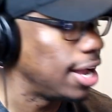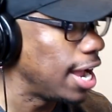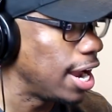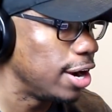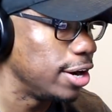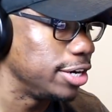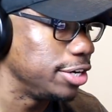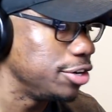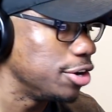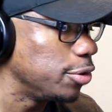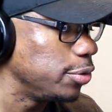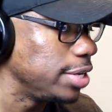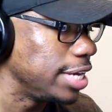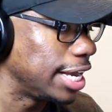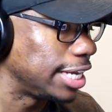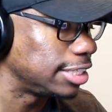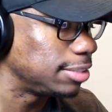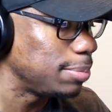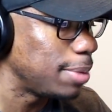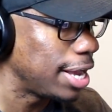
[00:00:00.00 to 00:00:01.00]
I already know he
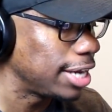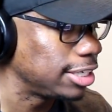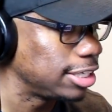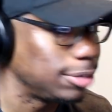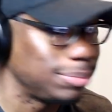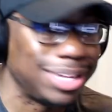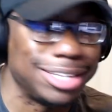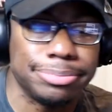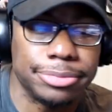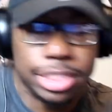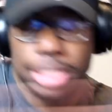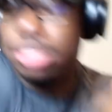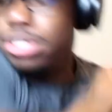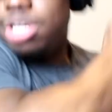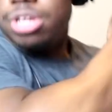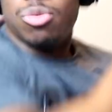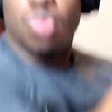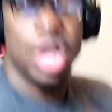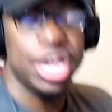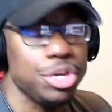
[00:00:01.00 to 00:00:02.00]
got smacked up. Like,
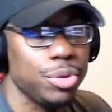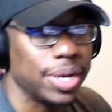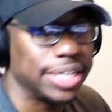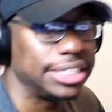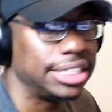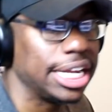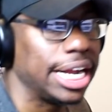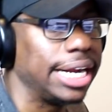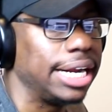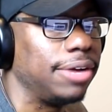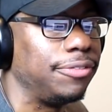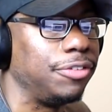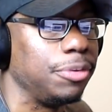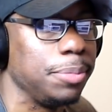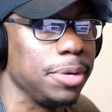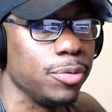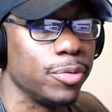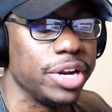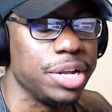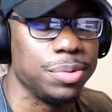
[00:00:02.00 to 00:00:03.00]
why you ain't stand up for
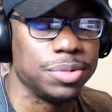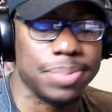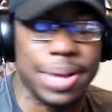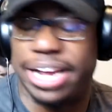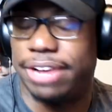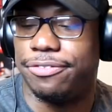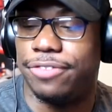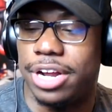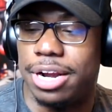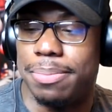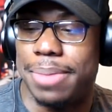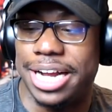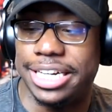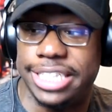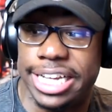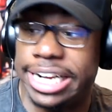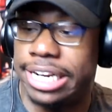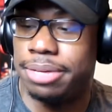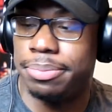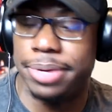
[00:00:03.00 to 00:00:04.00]
me when he was making fun of my
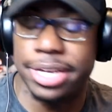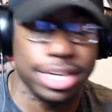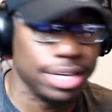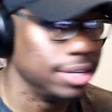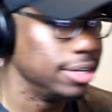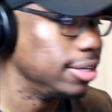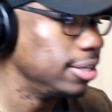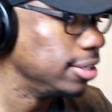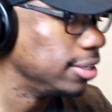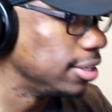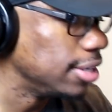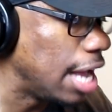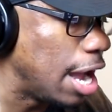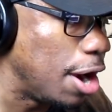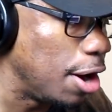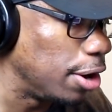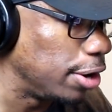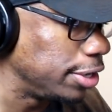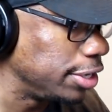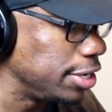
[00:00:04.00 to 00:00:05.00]
titty meat?
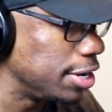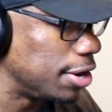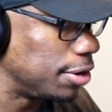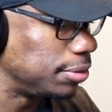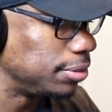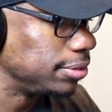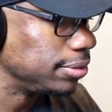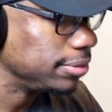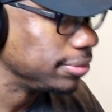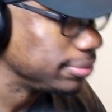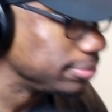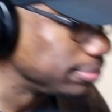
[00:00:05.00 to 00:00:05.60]
I already know.